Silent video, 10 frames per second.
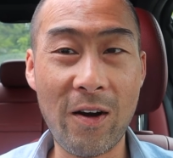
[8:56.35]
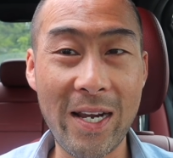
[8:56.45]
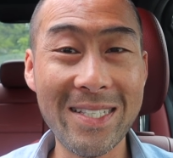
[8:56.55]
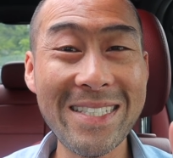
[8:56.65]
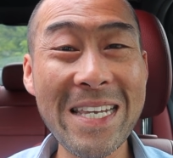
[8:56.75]

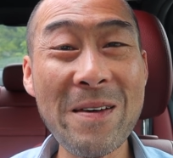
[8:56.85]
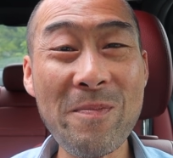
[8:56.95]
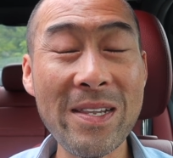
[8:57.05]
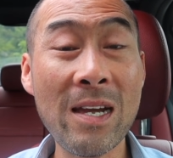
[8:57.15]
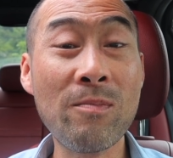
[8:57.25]
right,
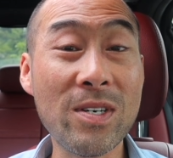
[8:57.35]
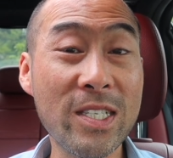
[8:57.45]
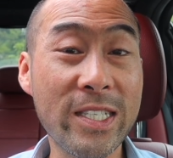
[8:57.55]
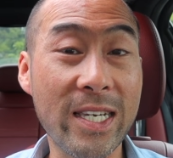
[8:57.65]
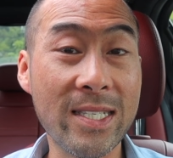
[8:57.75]
tip number
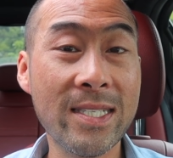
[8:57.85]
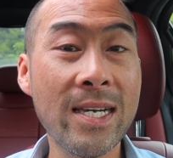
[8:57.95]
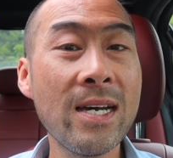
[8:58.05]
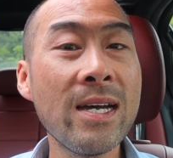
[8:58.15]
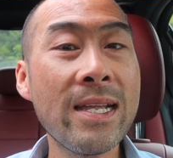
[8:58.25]
6.
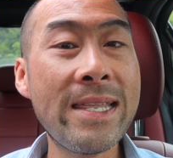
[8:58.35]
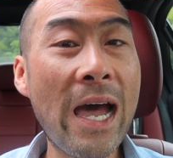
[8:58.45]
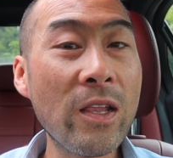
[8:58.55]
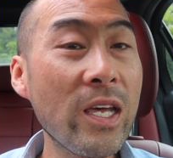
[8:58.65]
Now